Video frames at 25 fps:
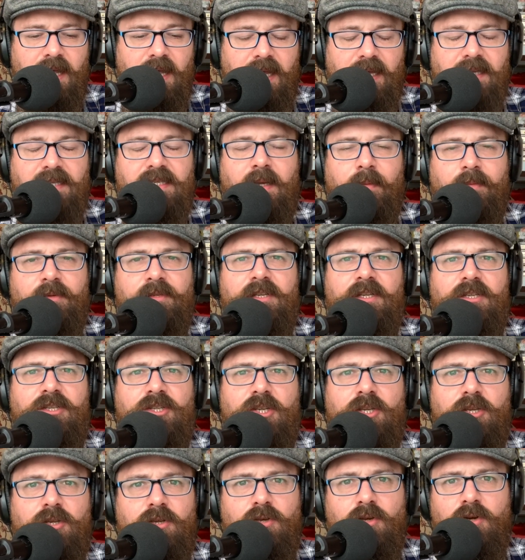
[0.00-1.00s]
exceptionally
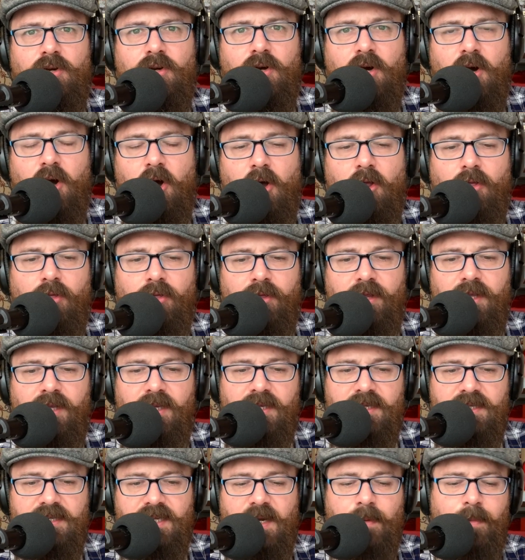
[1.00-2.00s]
secure on
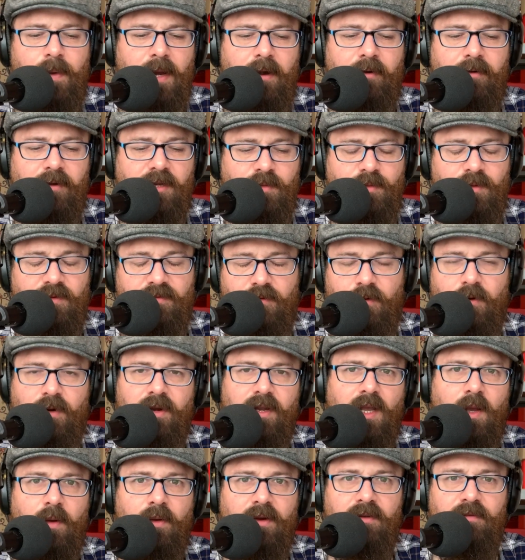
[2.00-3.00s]
the syllabaries before
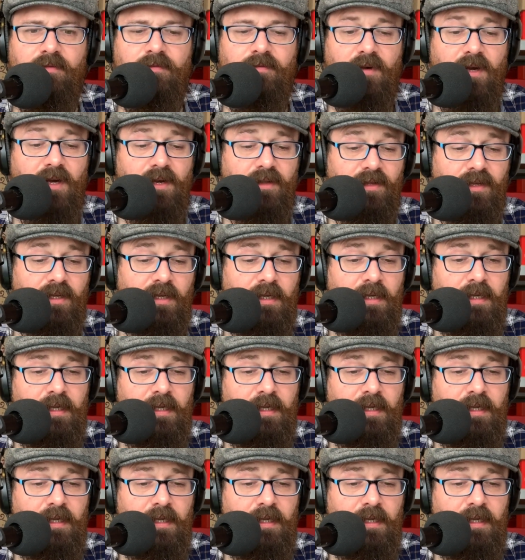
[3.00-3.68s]
I go any further.